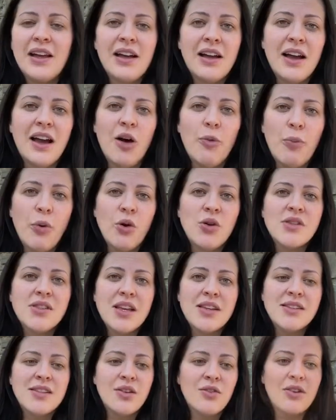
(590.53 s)
I'll pause
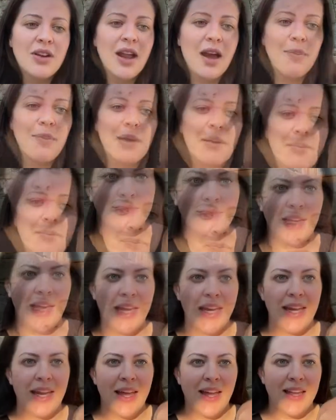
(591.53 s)
this and I'll grab him.
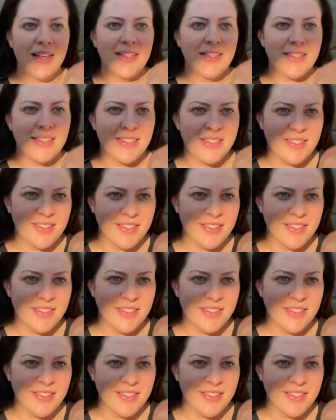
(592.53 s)
There he is.